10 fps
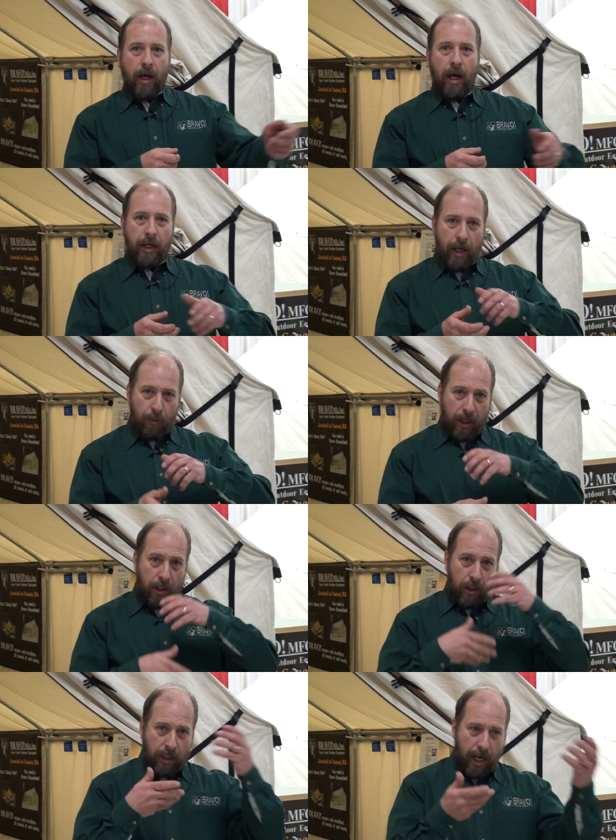And then we
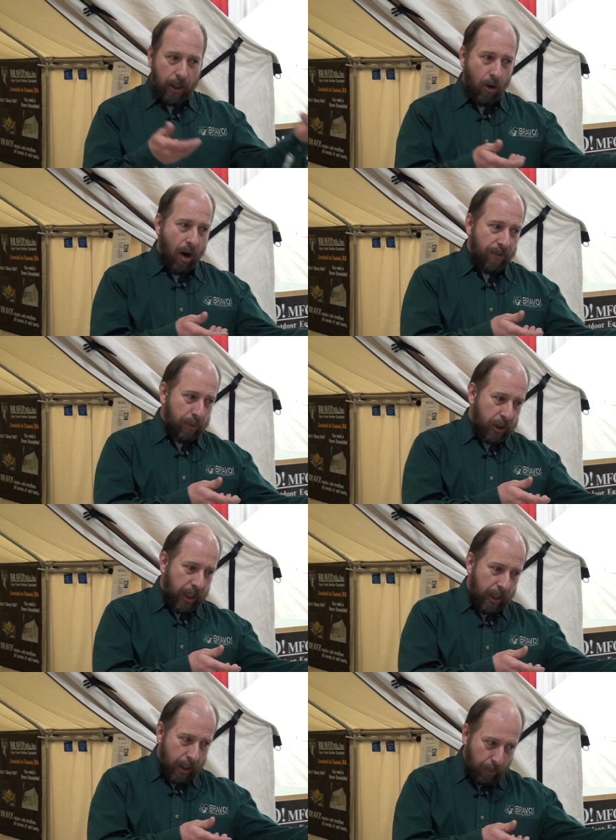take it off the
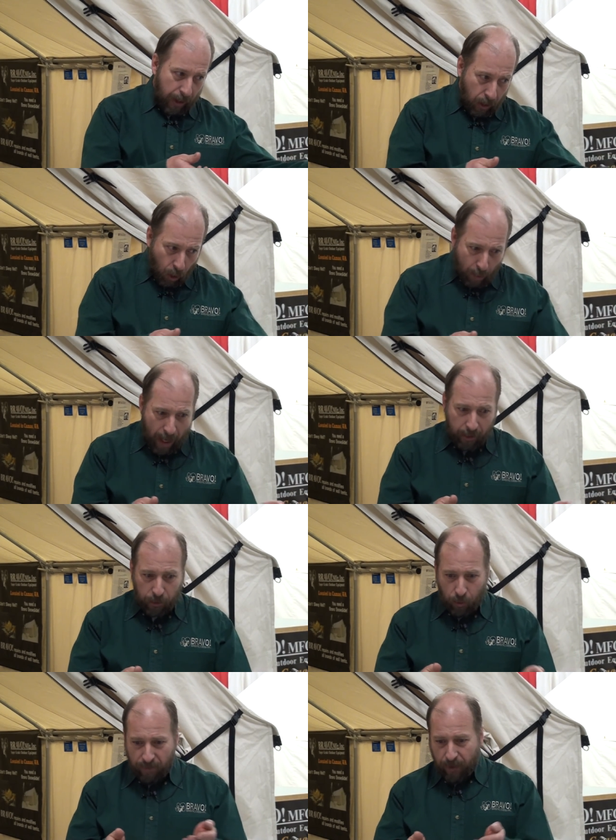machine and we go back
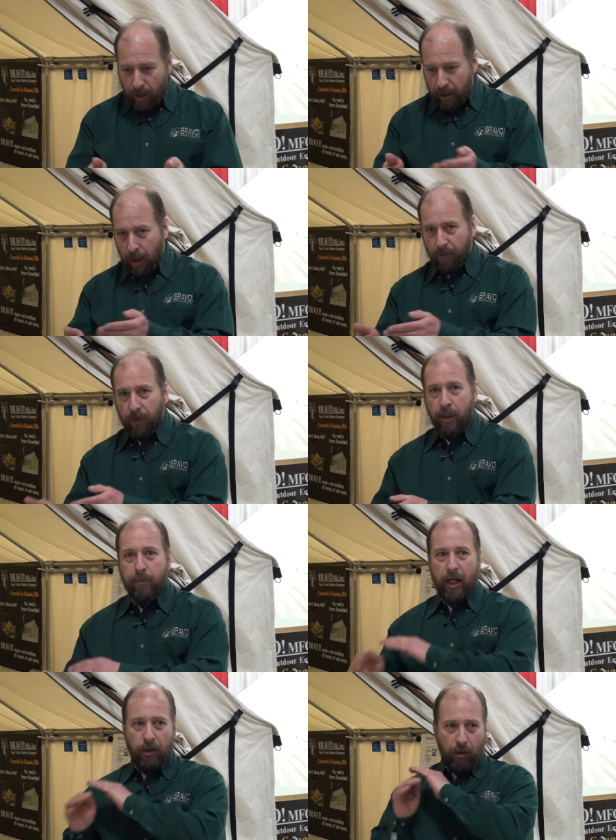through it very carefully,
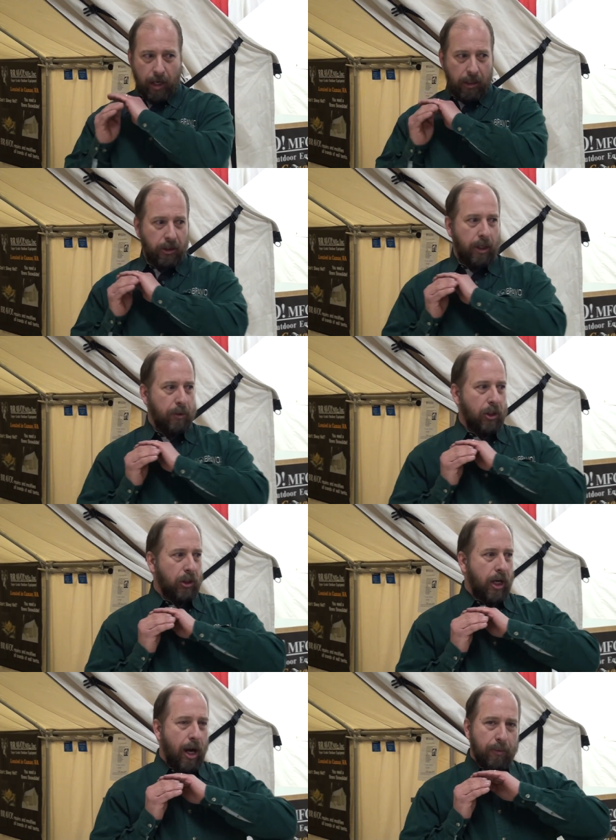make certain that seam is
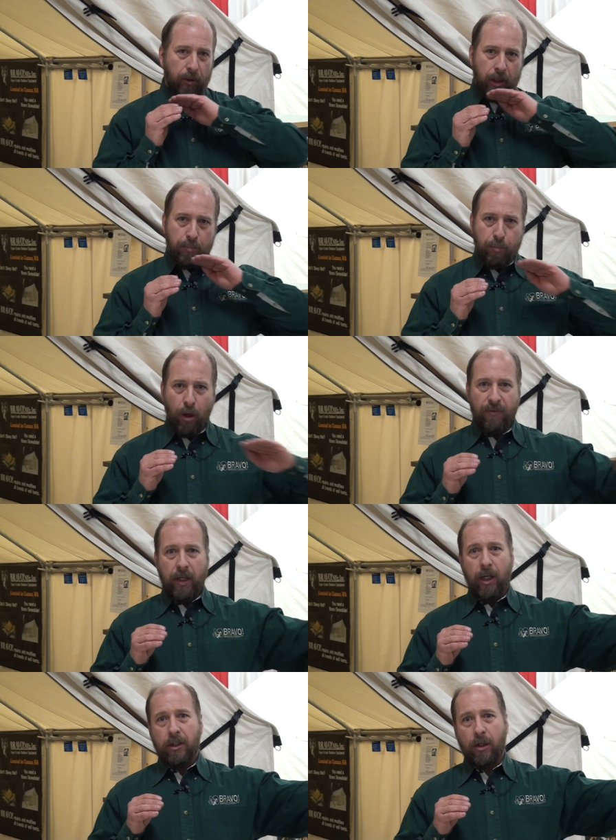just absolutely as
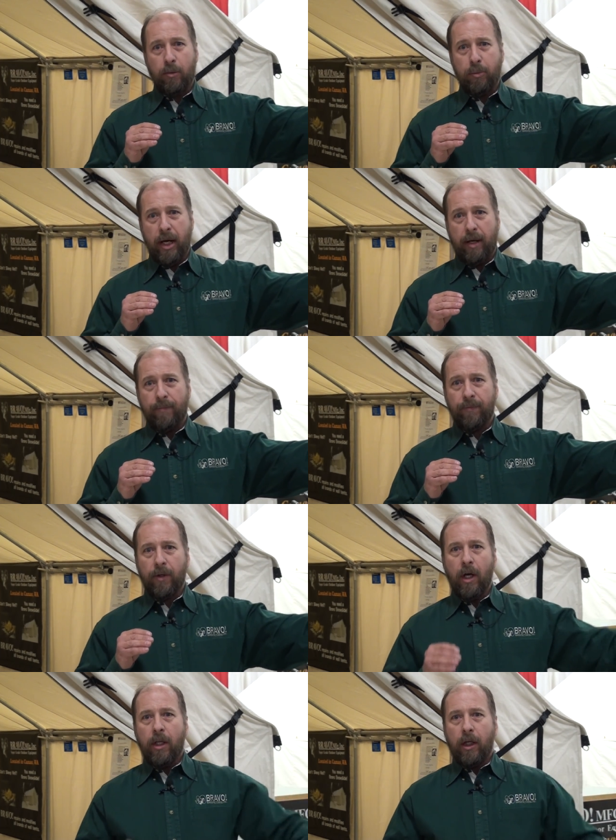perfect as could be.
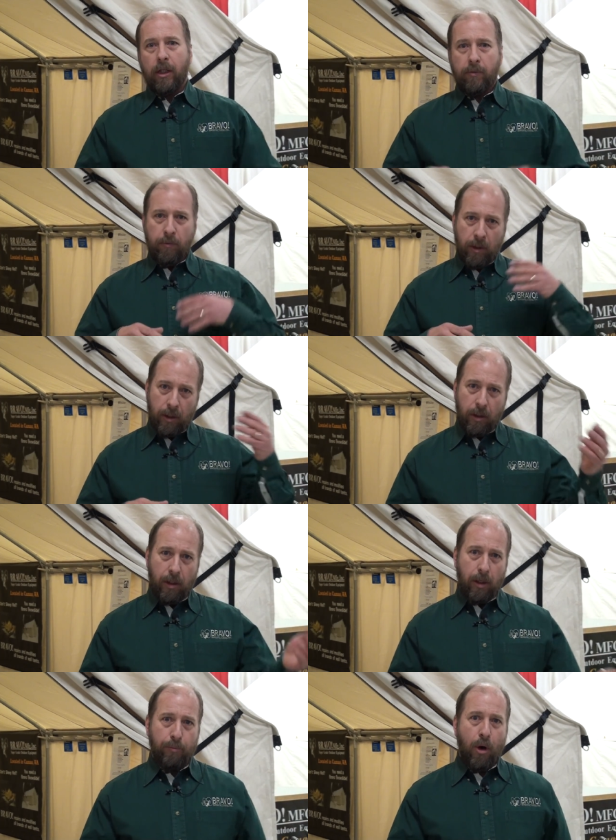The, the
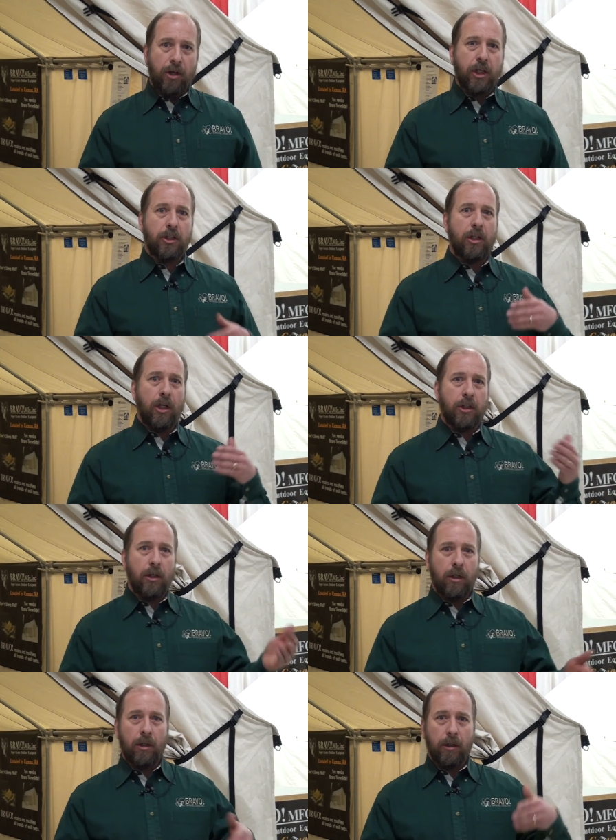uh, process does
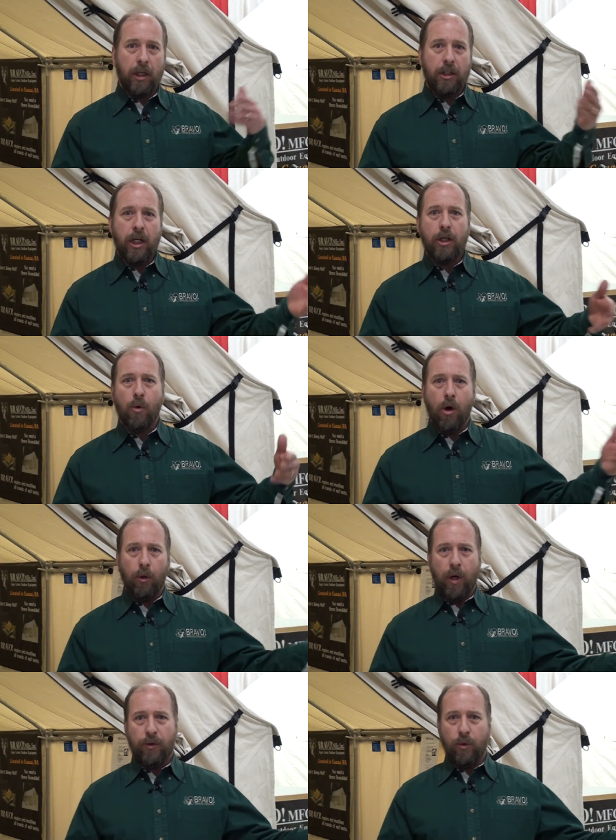uh, continue all
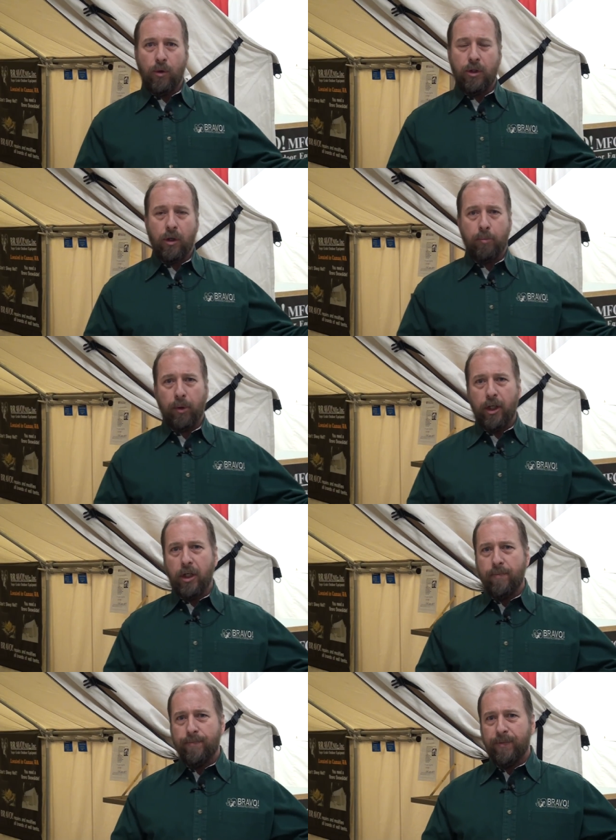the way through to
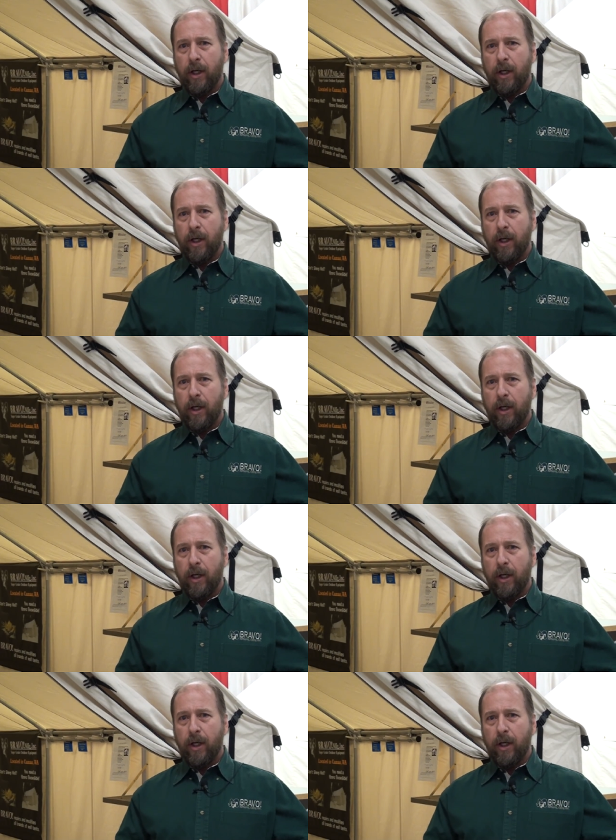completion.